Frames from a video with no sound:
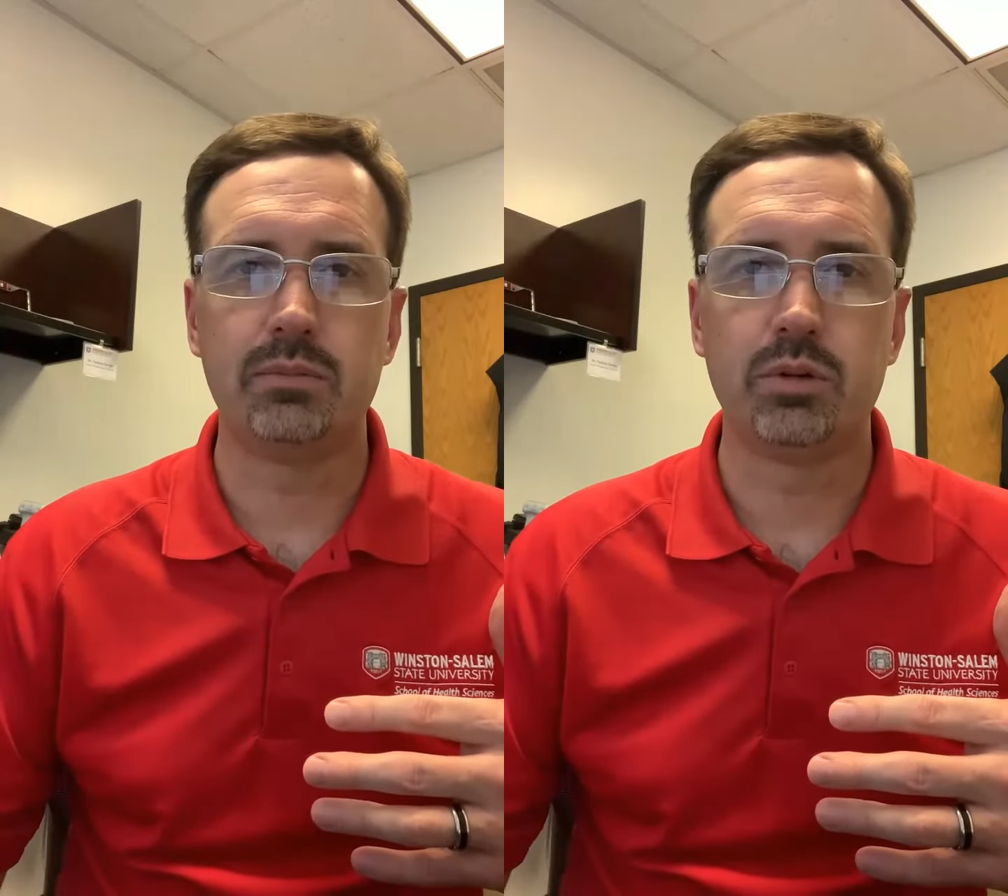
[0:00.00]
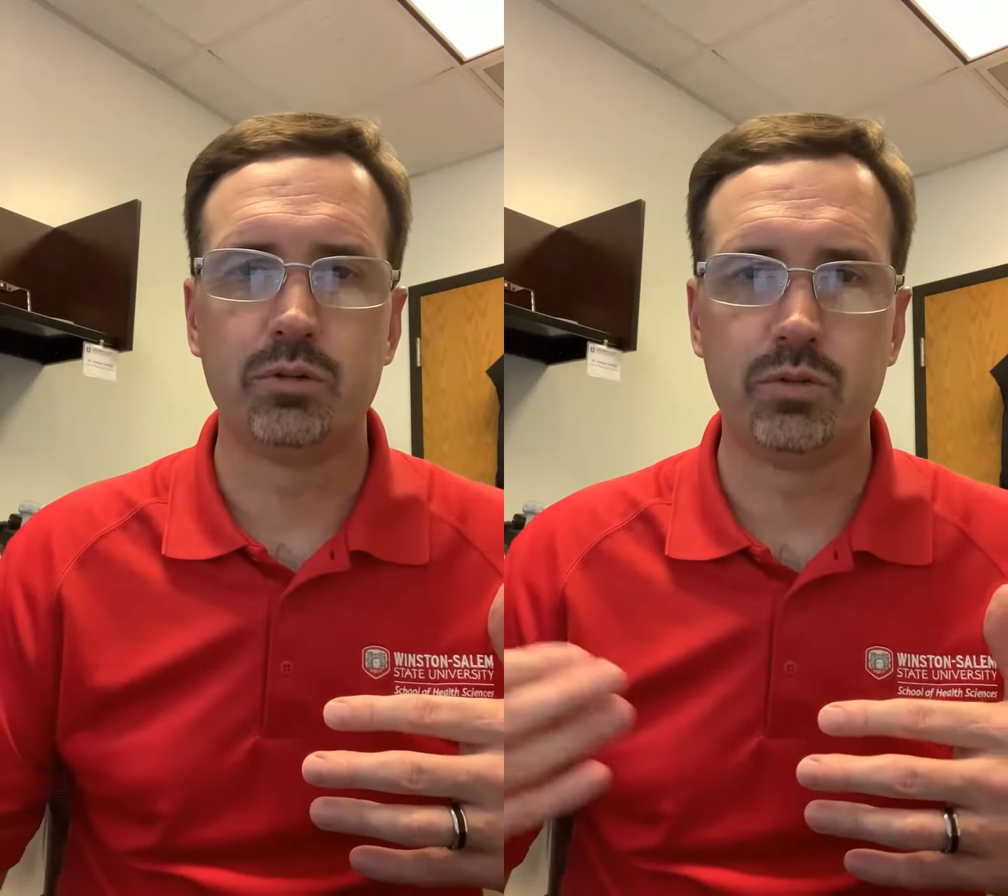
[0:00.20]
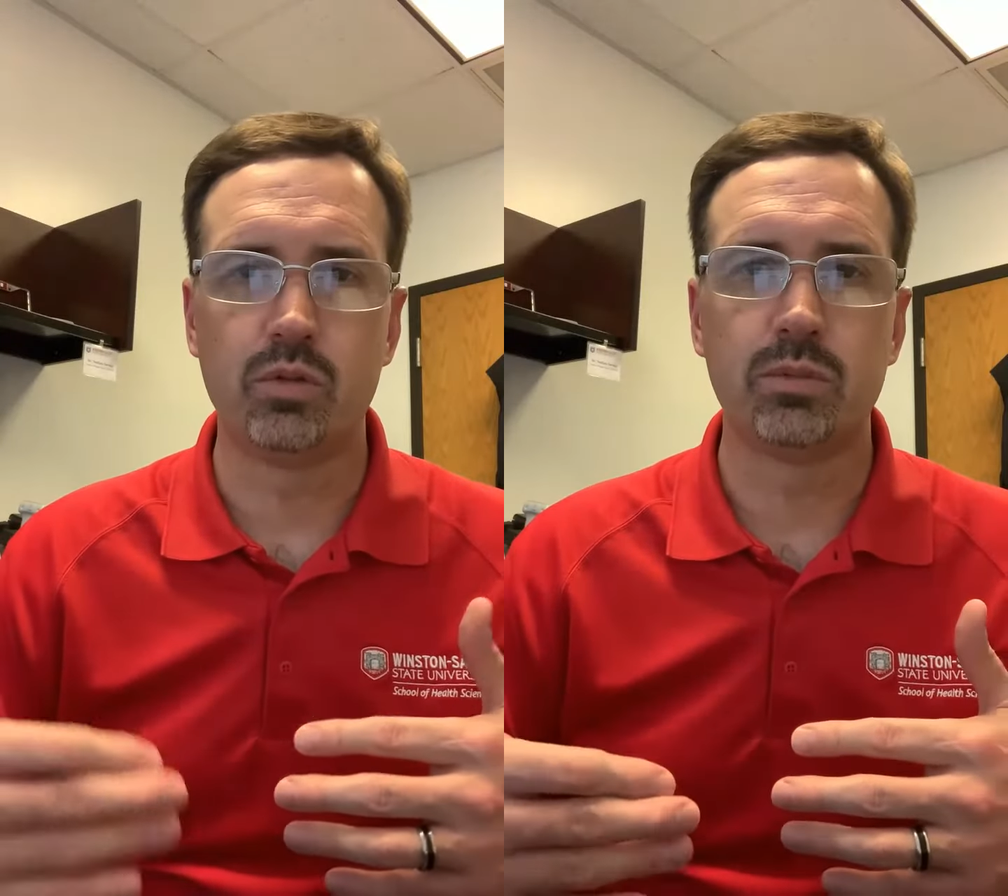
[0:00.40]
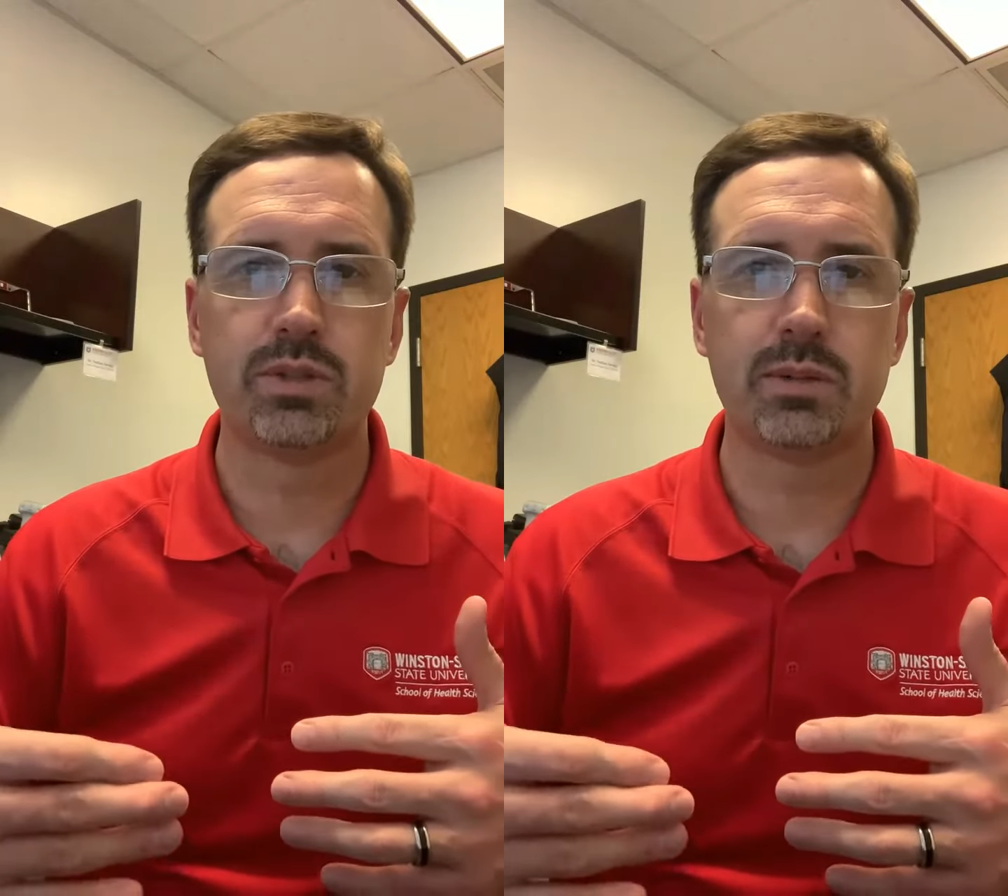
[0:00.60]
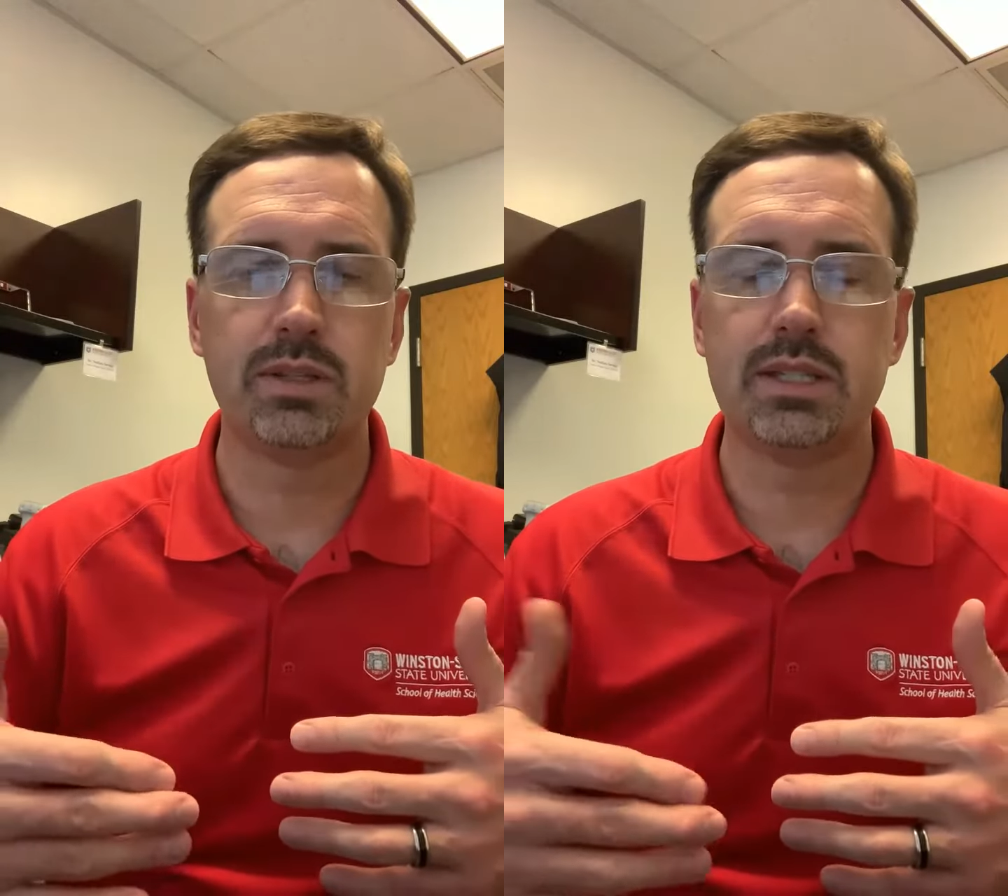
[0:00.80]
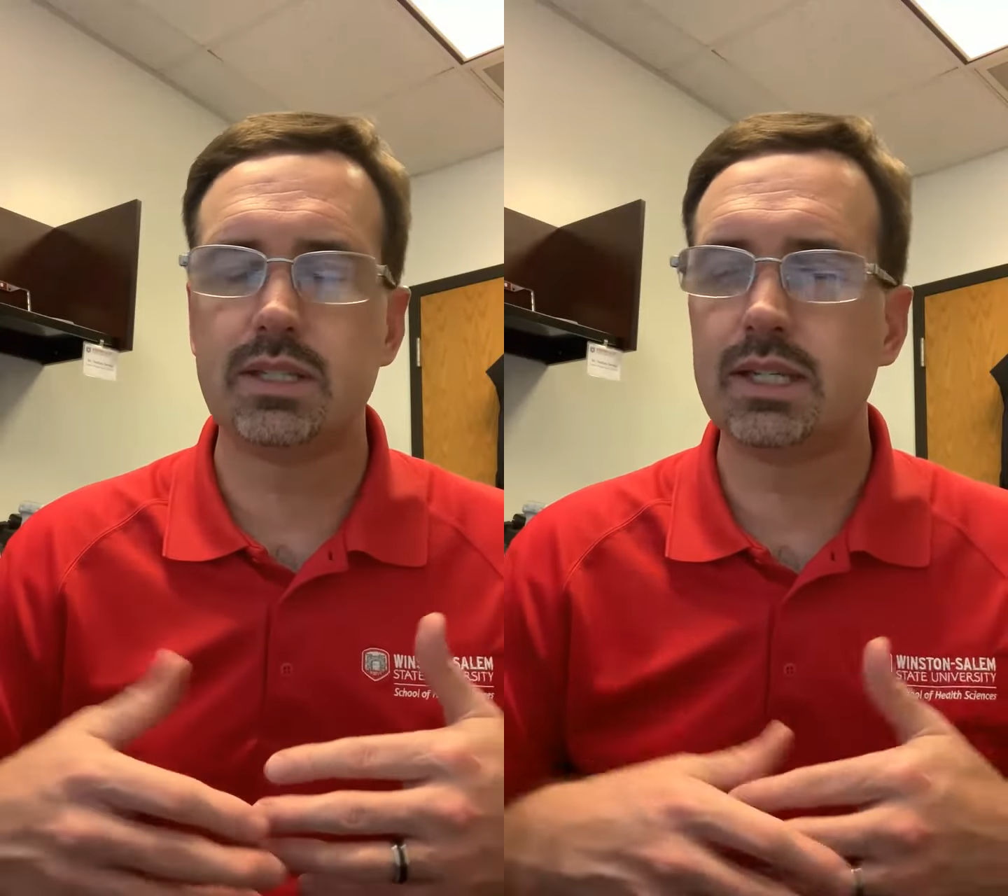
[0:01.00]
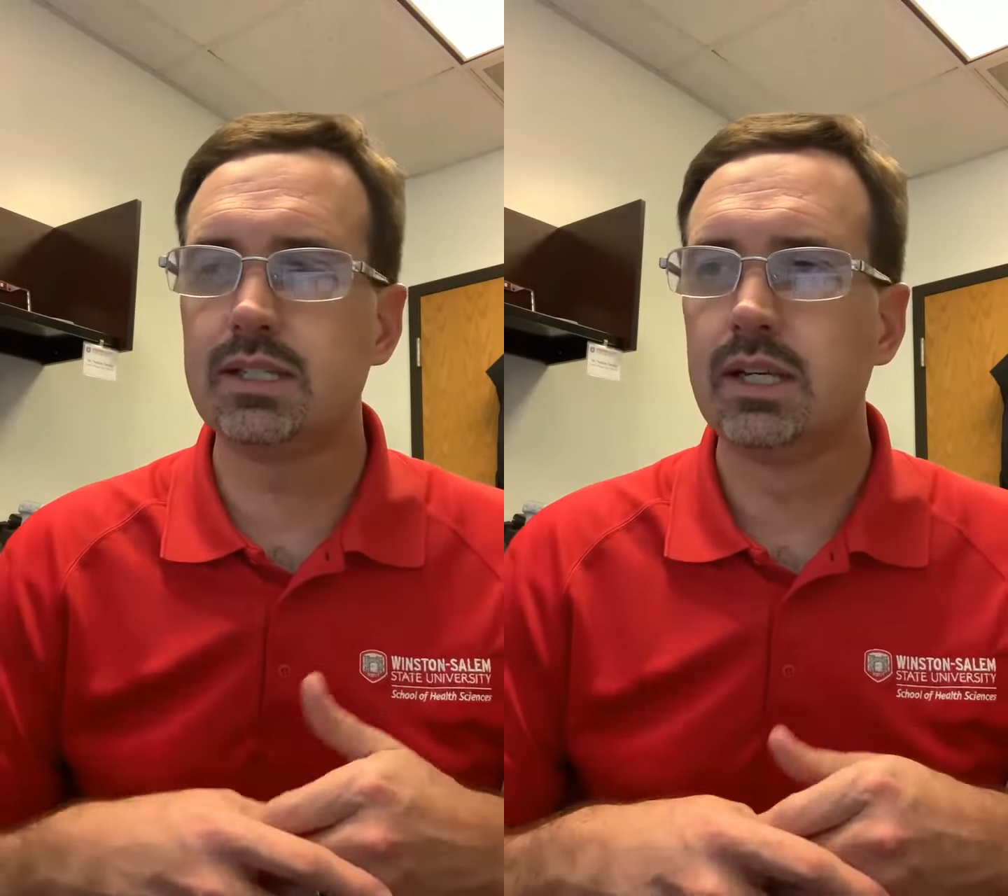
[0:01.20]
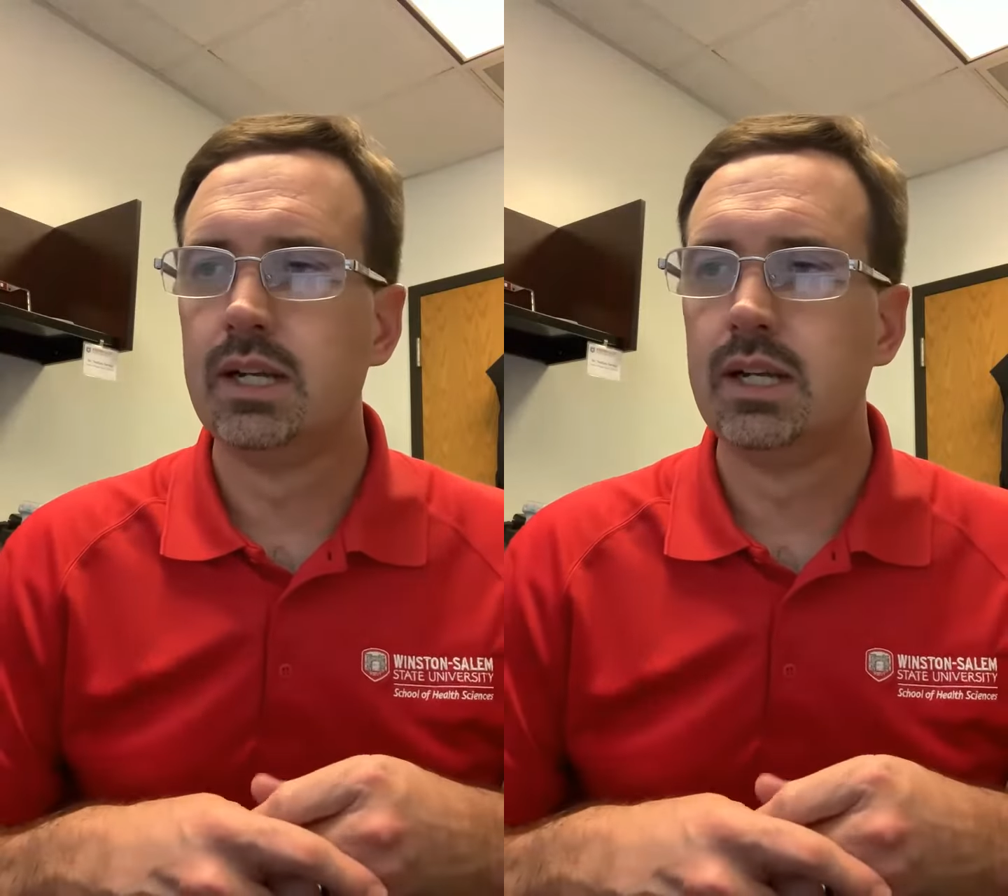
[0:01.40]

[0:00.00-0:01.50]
perform some of these things,